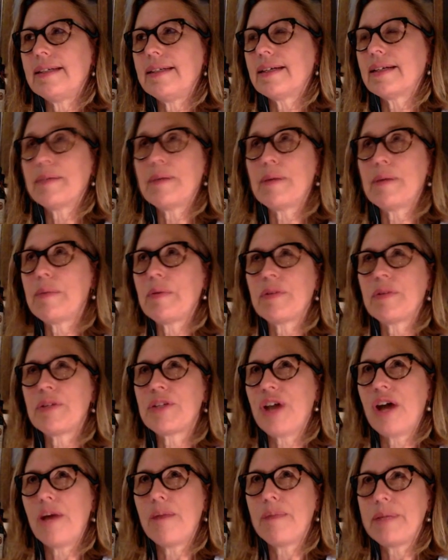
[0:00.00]
I can remember
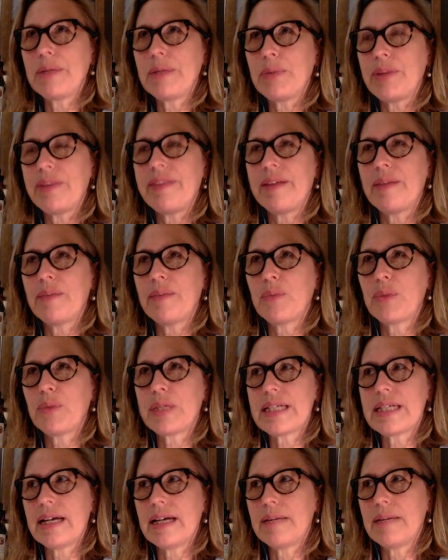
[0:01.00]
shopping with them
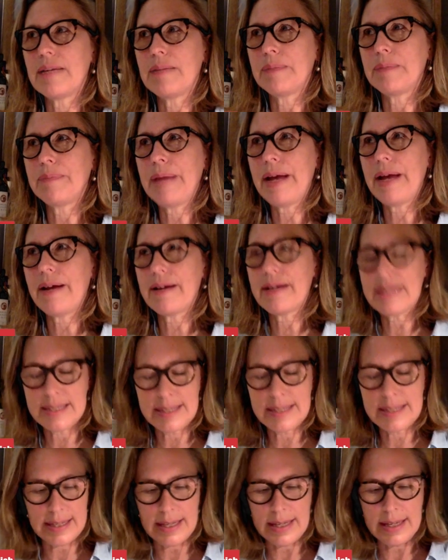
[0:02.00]
one time in
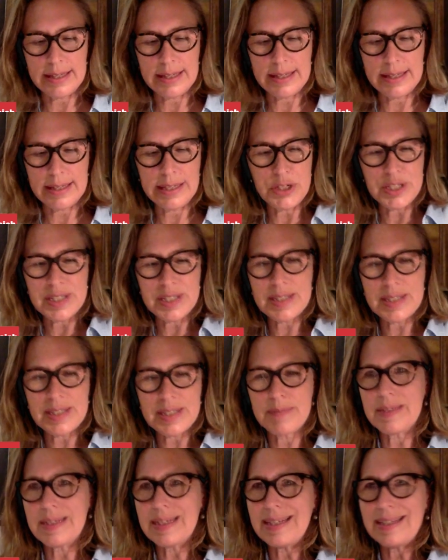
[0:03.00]
Paris, and they were
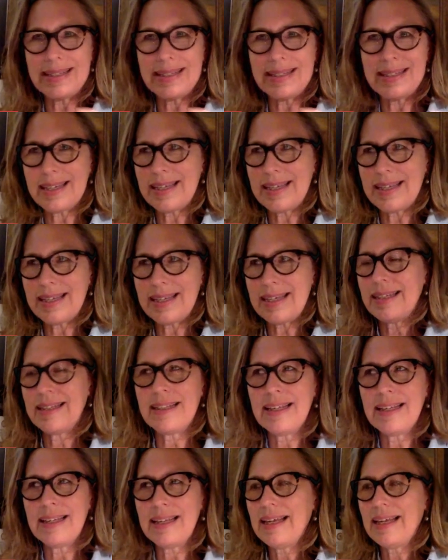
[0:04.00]
just like
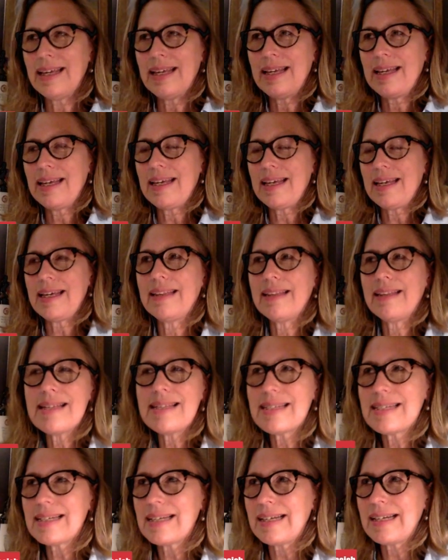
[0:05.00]
in
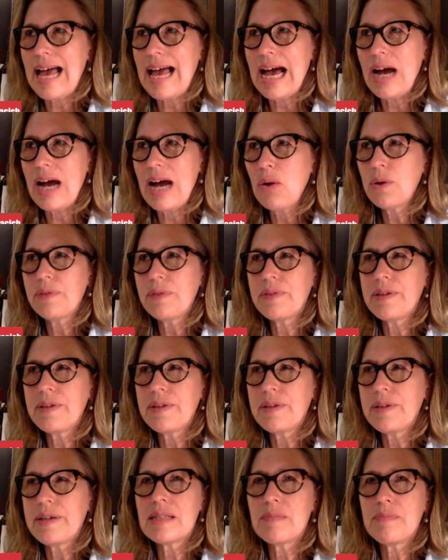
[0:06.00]
less than an hour,
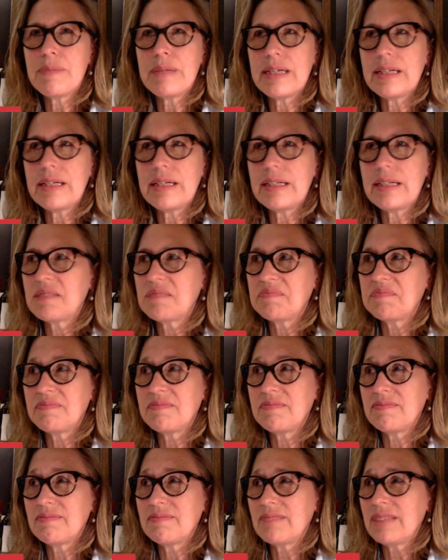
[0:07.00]
they spent
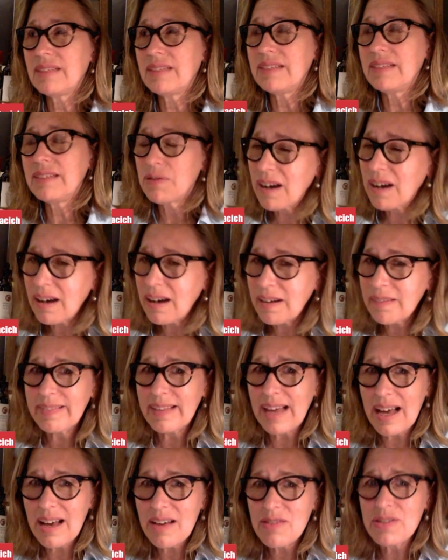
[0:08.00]
probably over
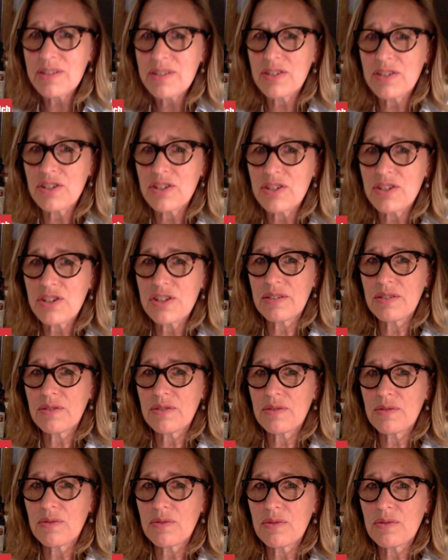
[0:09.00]
100,000 just
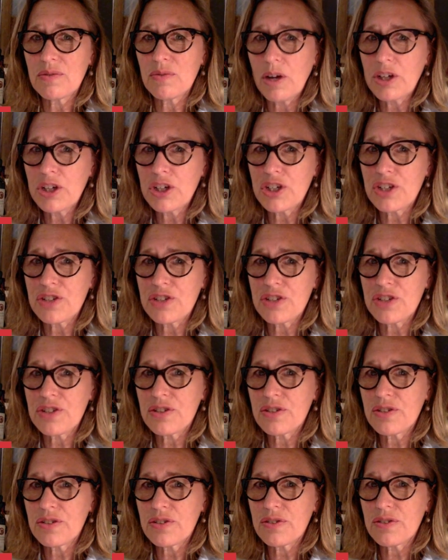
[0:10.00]
in
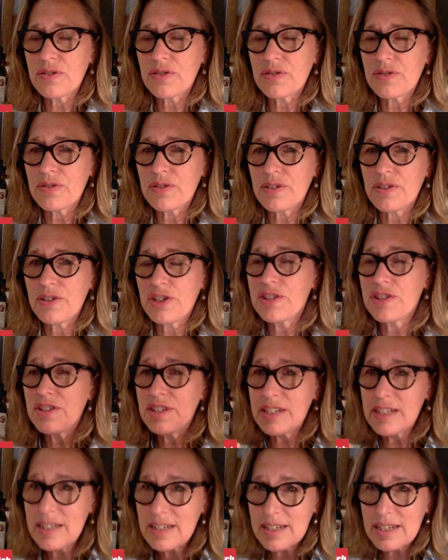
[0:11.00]
watches. They
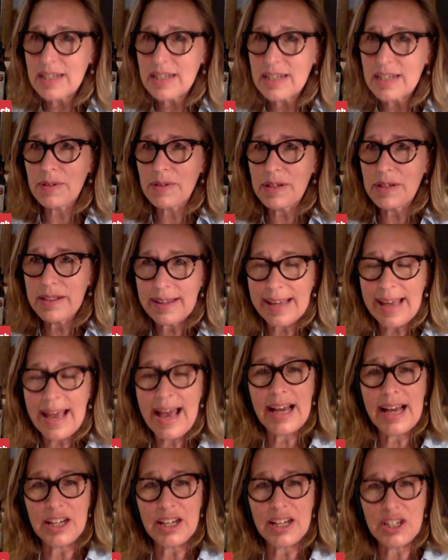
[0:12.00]
just needed to get rid of the
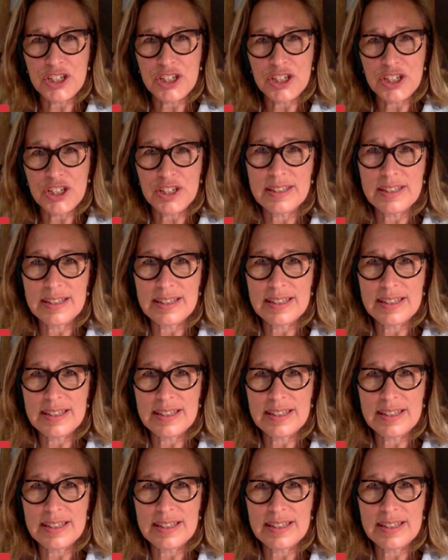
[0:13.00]
cash.